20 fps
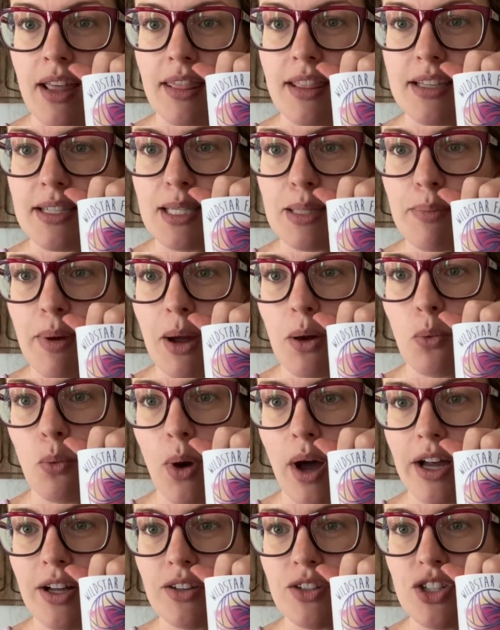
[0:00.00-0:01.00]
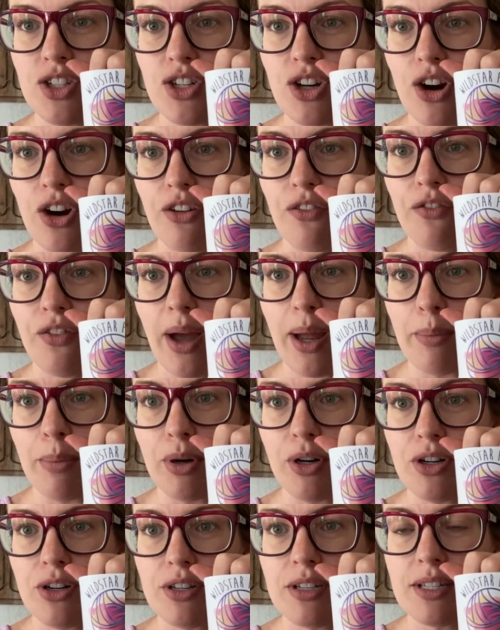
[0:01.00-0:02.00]
This is by Wild Star
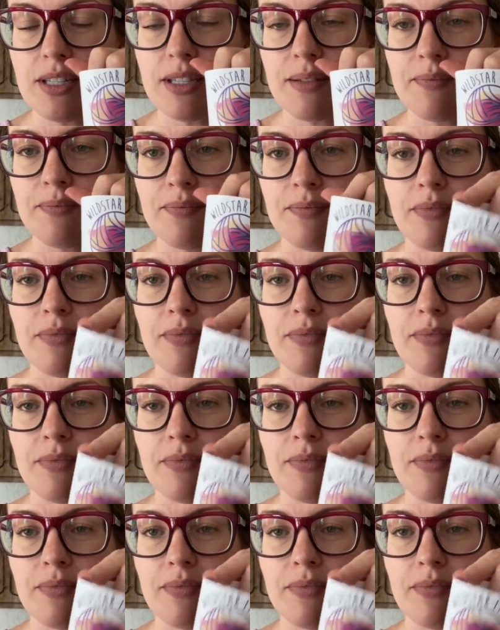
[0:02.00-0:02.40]
Fibers,